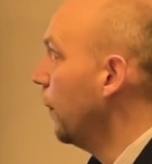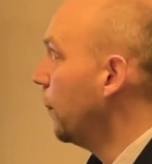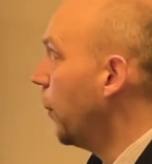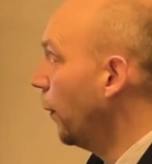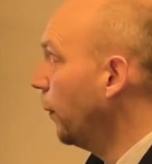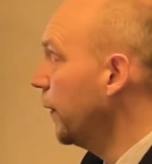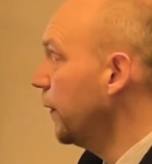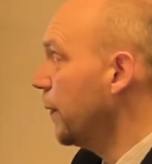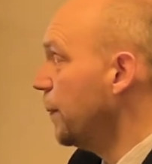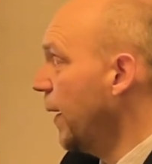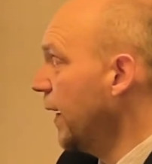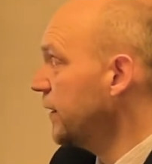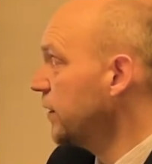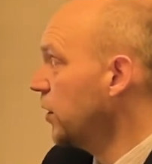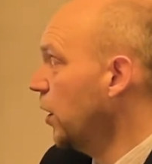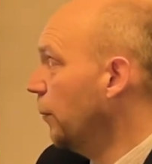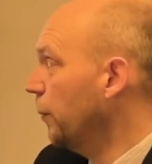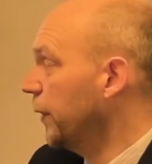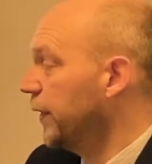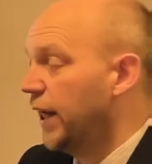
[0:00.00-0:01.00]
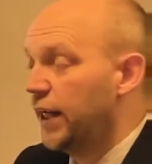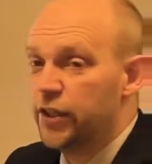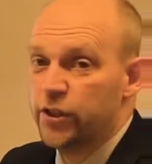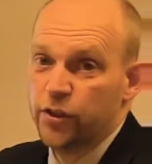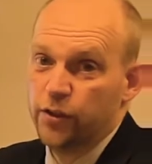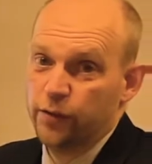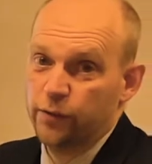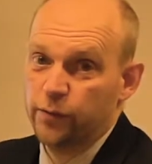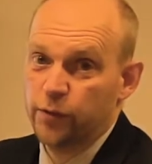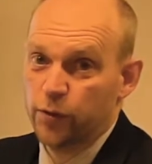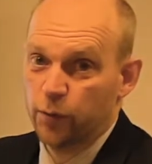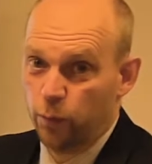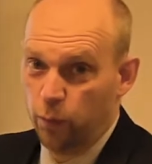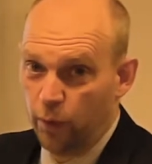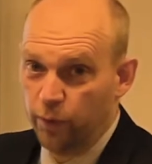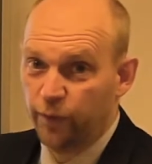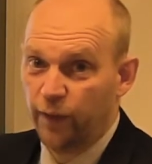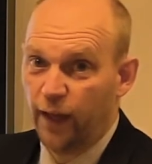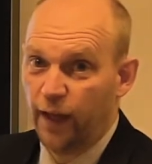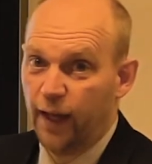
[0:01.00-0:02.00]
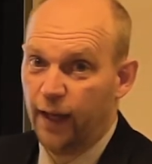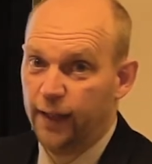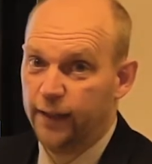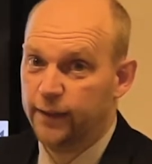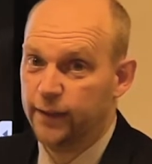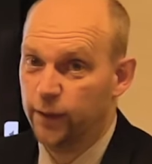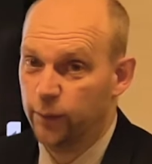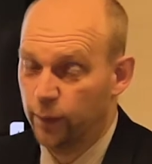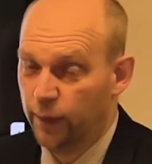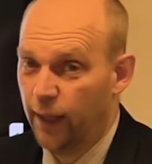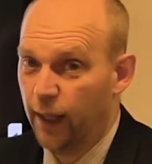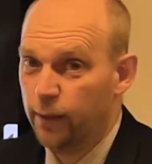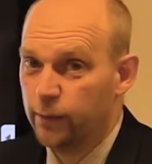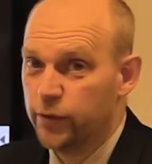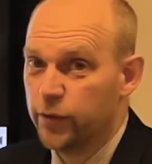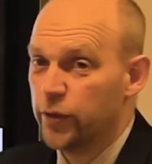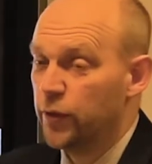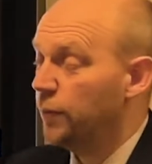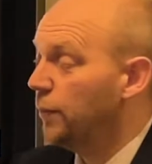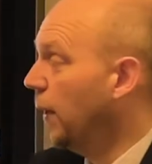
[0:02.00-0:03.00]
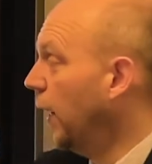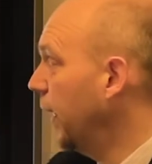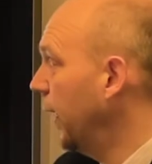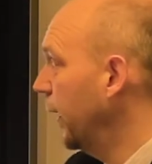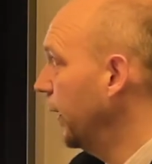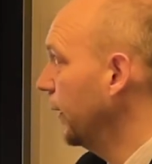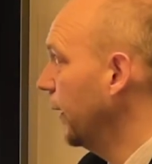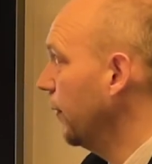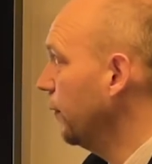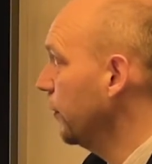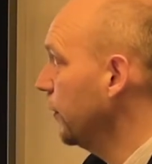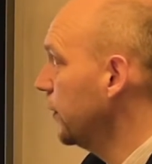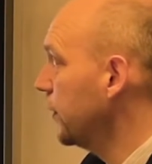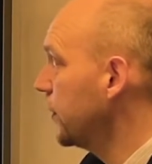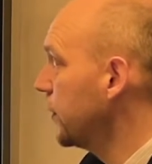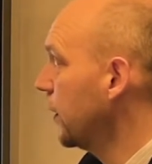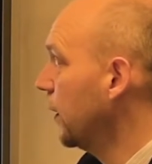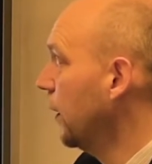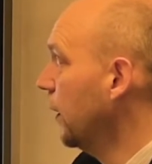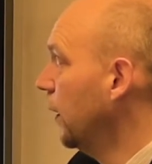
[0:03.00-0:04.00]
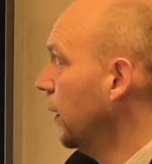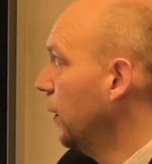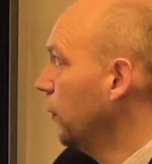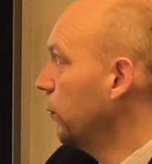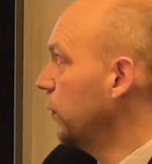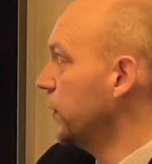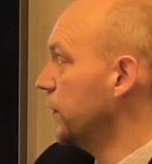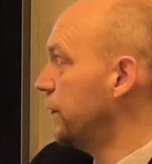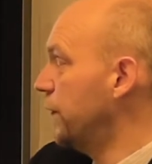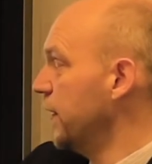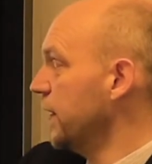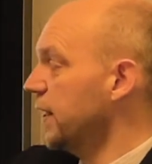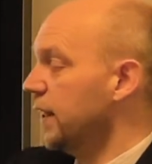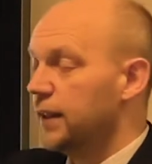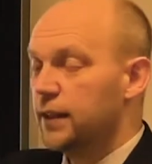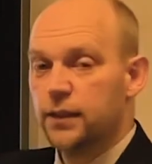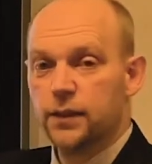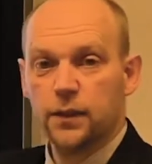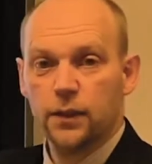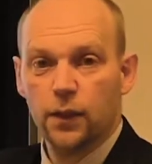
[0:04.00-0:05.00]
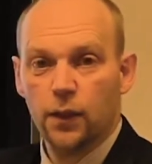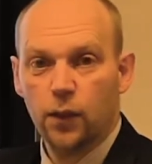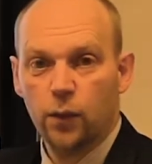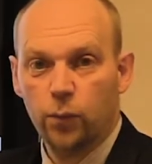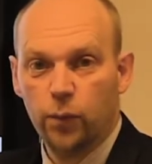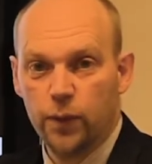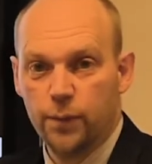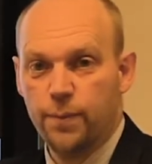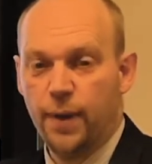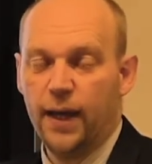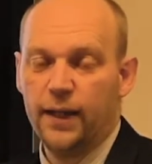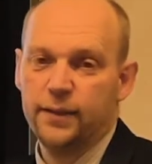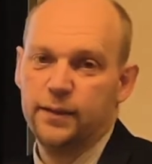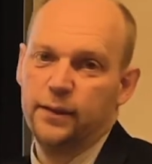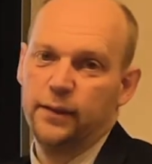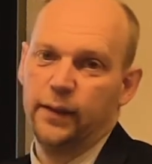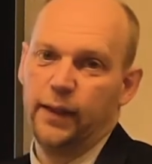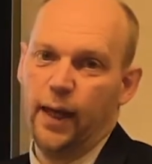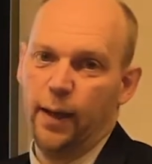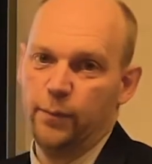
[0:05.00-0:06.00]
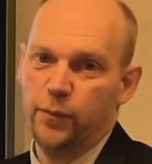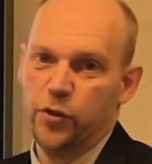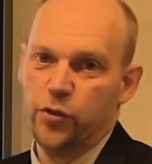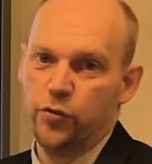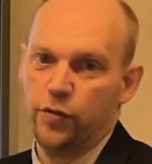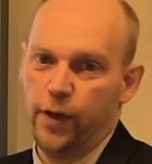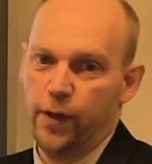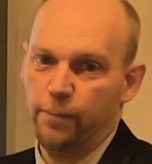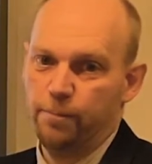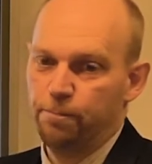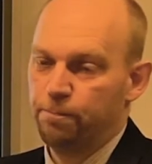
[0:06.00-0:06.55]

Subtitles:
probably the best combination was one that I did when I was doing my A-levels, was physics with maths and chemistry.